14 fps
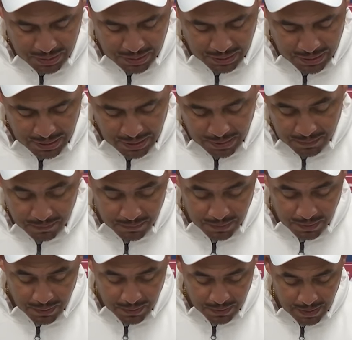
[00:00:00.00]
And again,
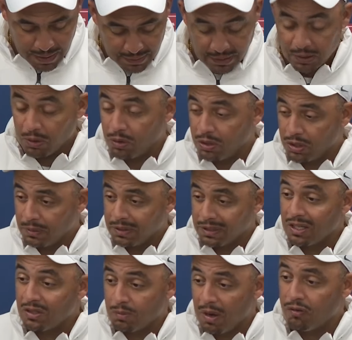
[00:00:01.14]
I take ownership
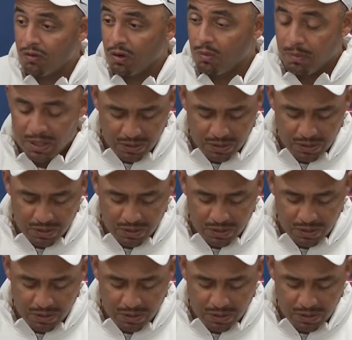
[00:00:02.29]
because that's my fault.